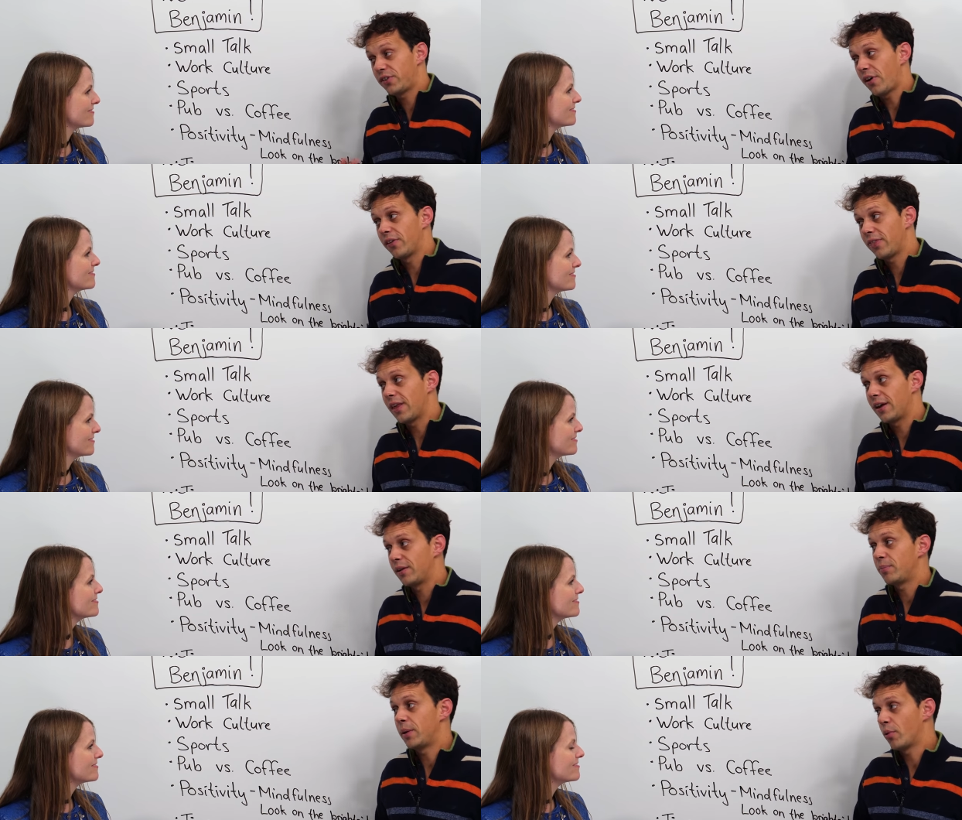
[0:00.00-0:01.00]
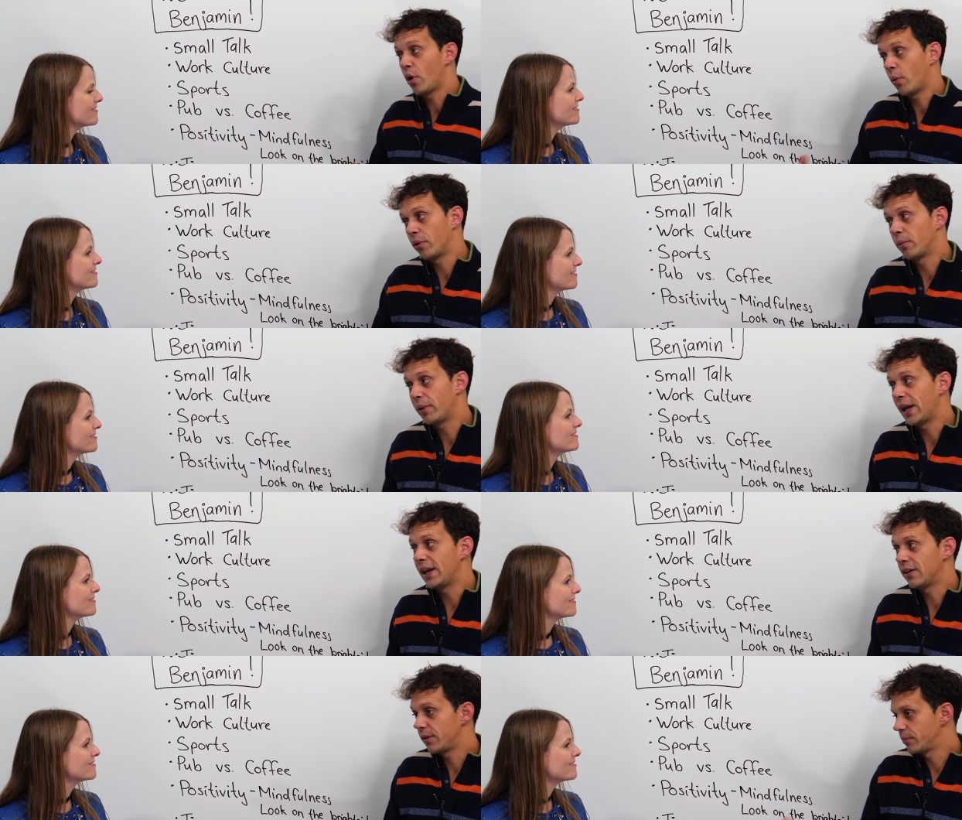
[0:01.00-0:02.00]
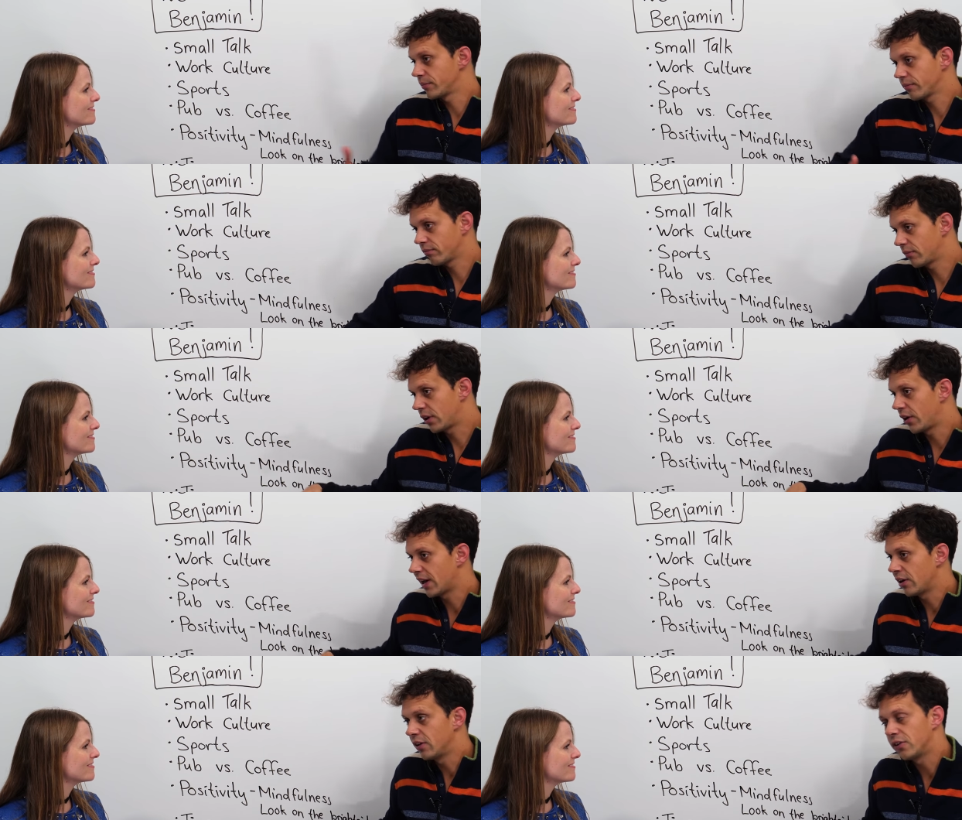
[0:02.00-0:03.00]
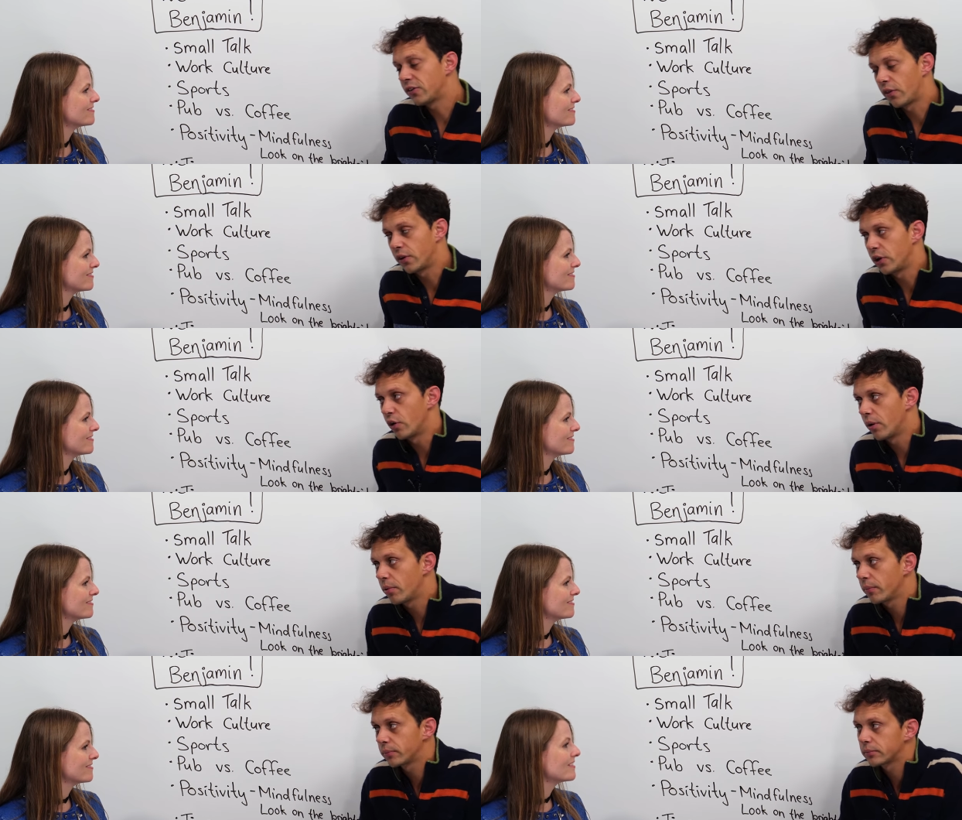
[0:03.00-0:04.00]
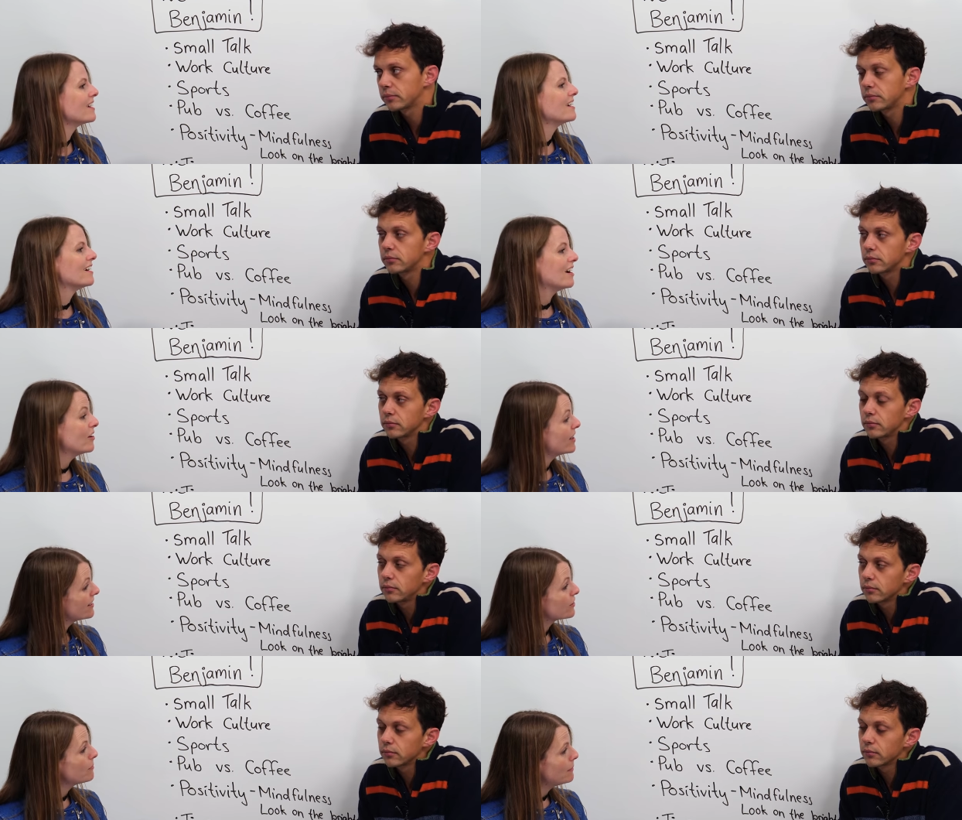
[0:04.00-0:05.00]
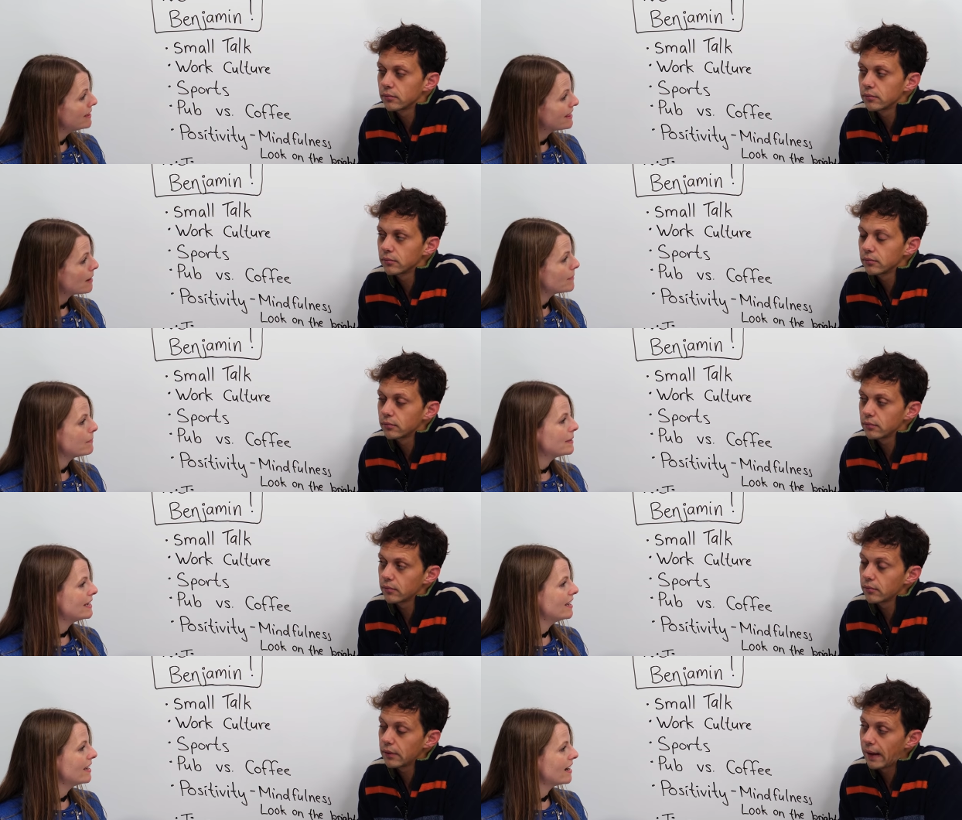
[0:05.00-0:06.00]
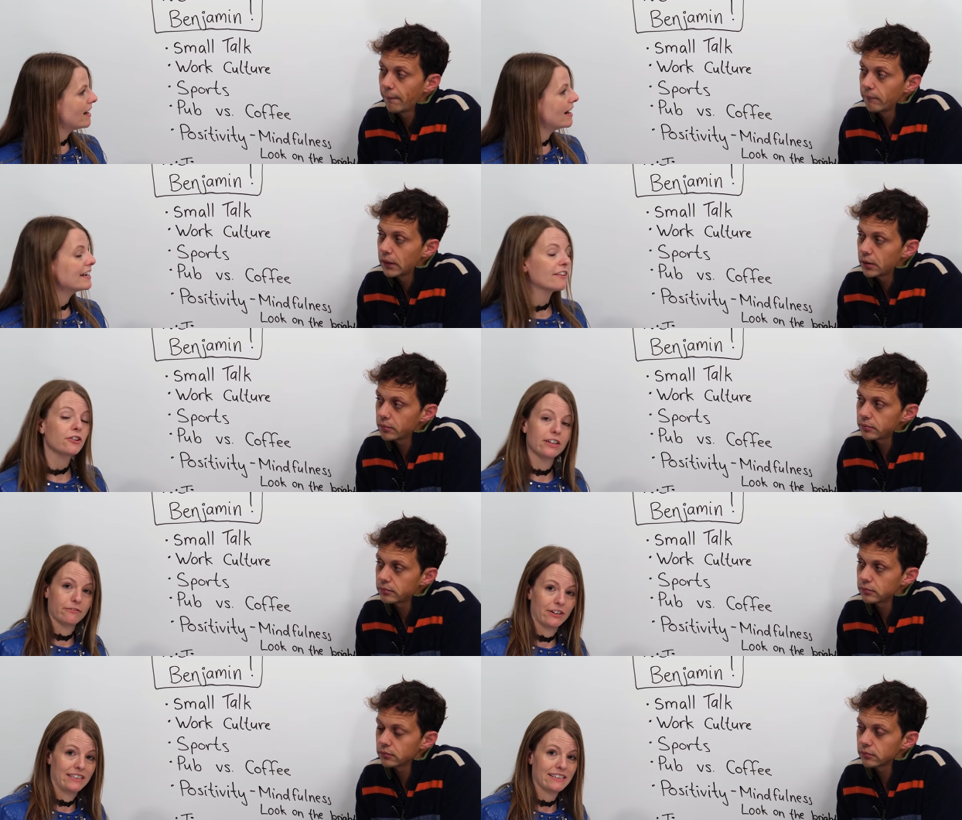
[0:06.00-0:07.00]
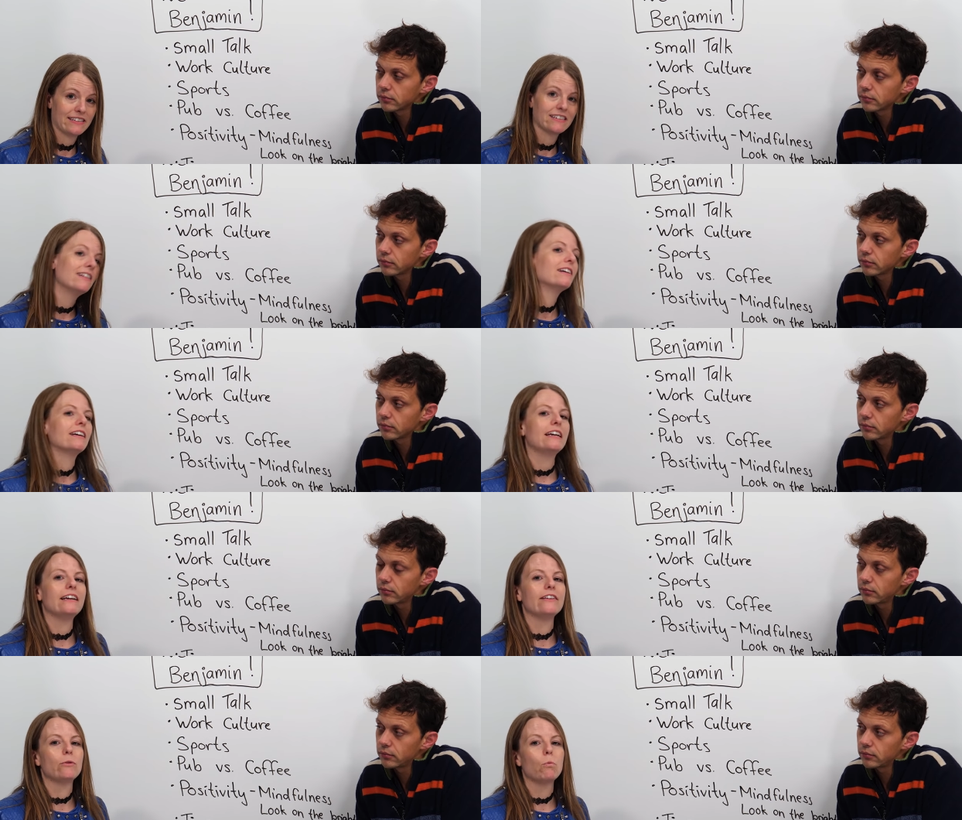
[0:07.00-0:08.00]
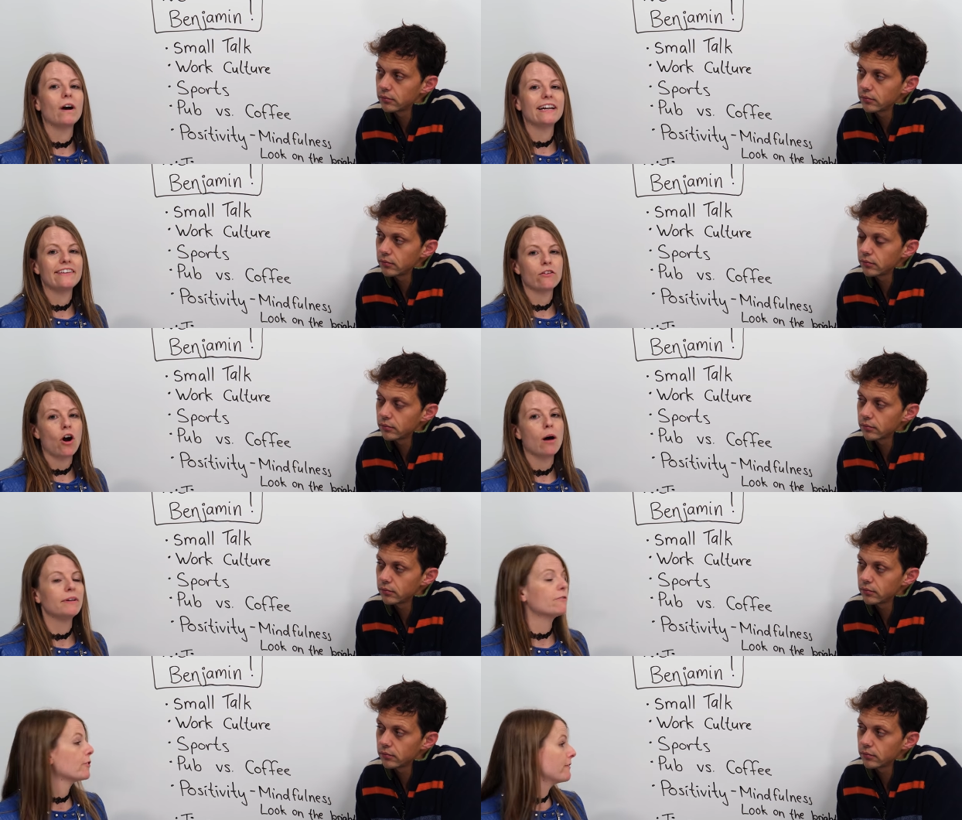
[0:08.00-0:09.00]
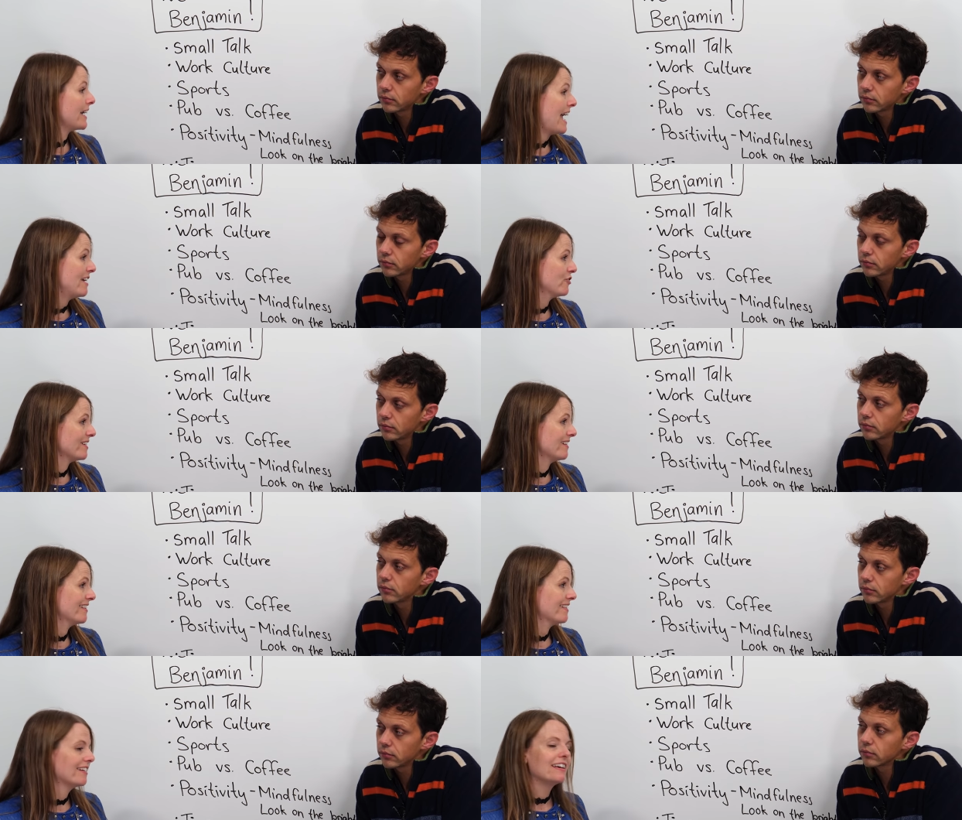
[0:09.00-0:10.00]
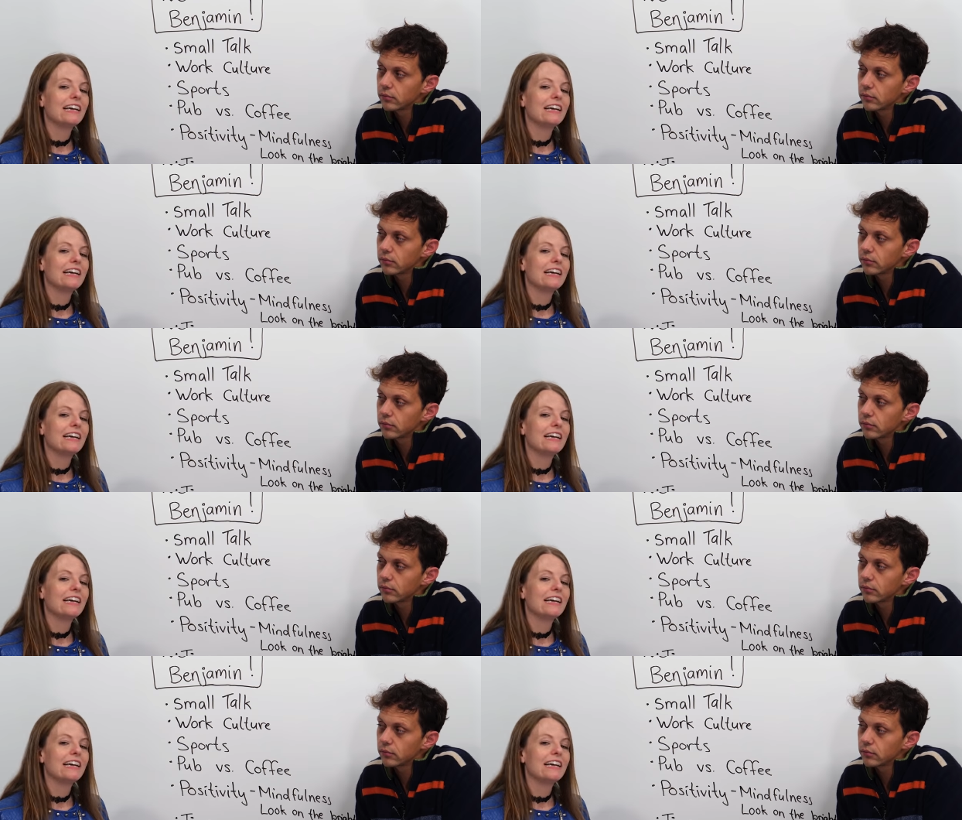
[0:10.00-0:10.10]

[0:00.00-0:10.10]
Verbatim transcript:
Speaker 1: sun, then people hop on a plane and go down into southern Europe.
Speaker 2: Okay, so maybe that might be another difference, is what is common for vacations.